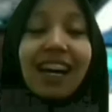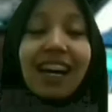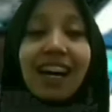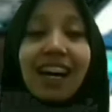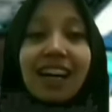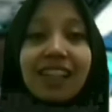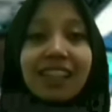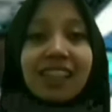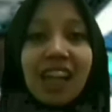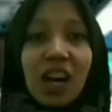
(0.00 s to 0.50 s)

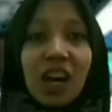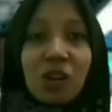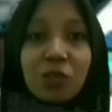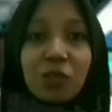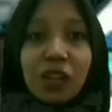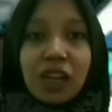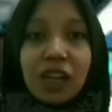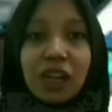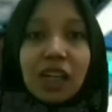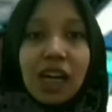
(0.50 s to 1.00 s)
Now
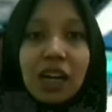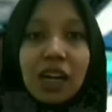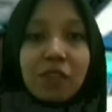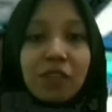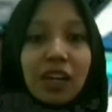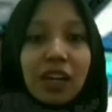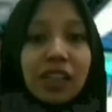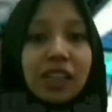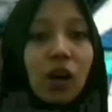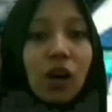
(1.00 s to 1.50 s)
we arrive
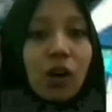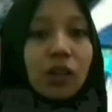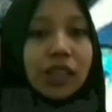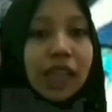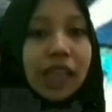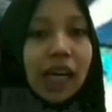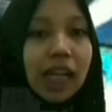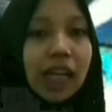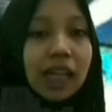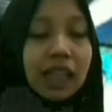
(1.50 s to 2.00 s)
at the
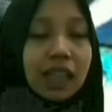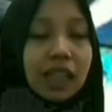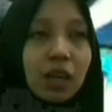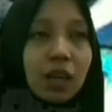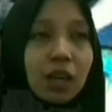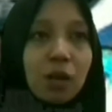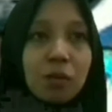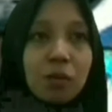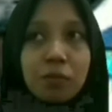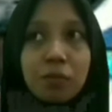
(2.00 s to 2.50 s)
hotel.
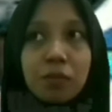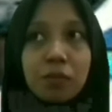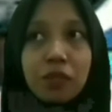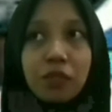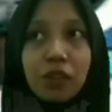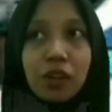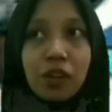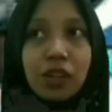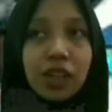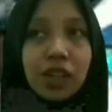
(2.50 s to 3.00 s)

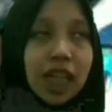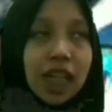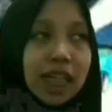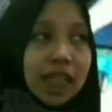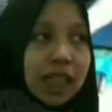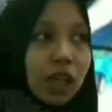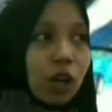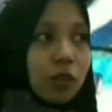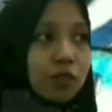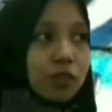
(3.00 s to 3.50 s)
Before
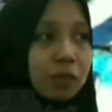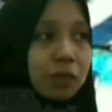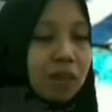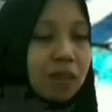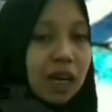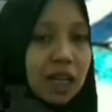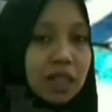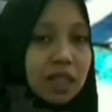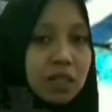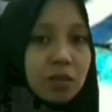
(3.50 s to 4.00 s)
getting off the
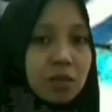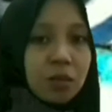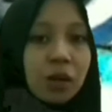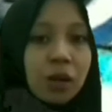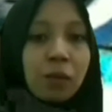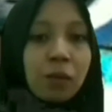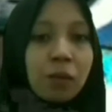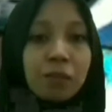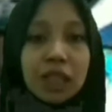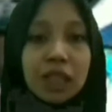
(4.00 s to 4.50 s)
bus,
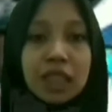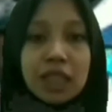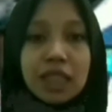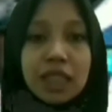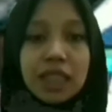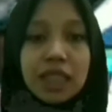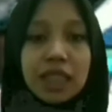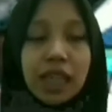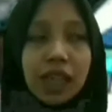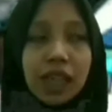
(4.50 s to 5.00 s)
please
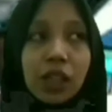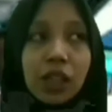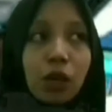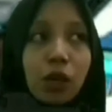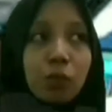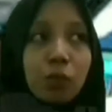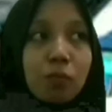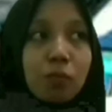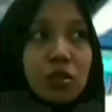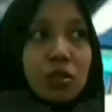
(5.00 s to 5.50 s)
check your
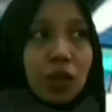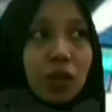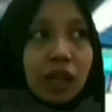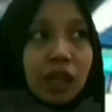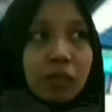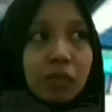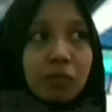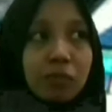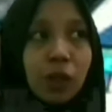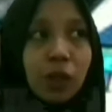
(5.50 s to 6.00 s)

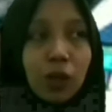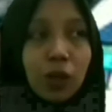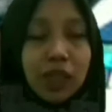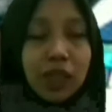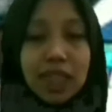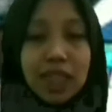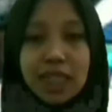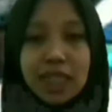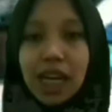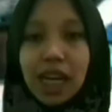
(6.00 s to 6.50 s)
personal
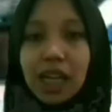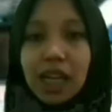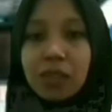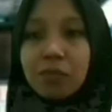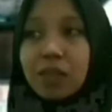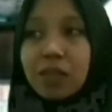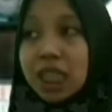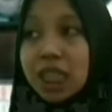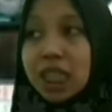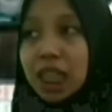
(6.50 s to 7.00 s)
belongings and
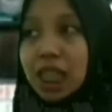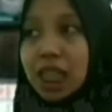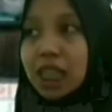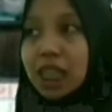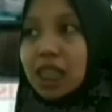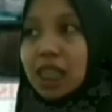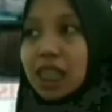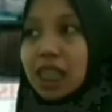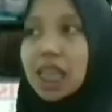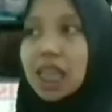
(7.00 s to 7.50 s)
make sure
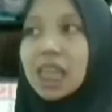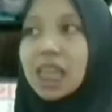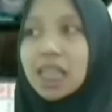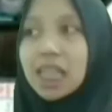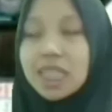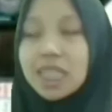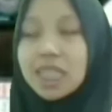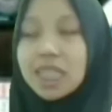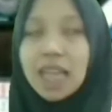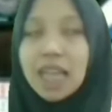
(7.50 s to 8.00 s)
that
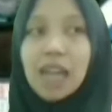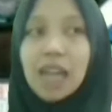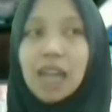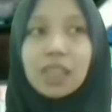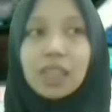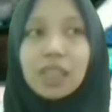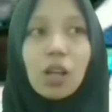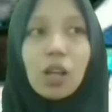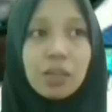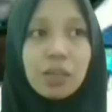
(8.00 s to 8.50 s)
things are
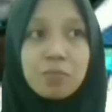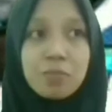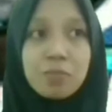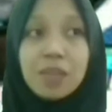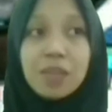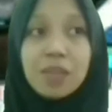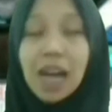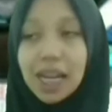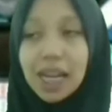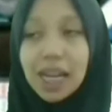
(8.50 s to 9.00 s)
not left
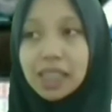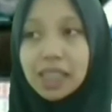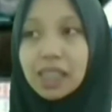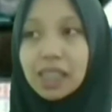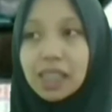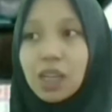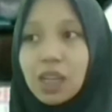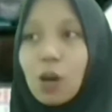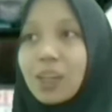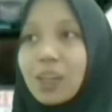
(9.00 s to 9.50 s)
behind,
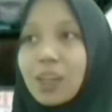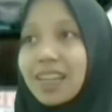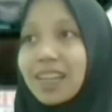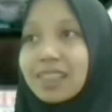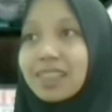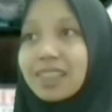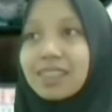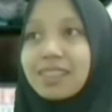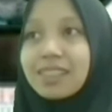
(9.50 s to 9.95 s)
okay?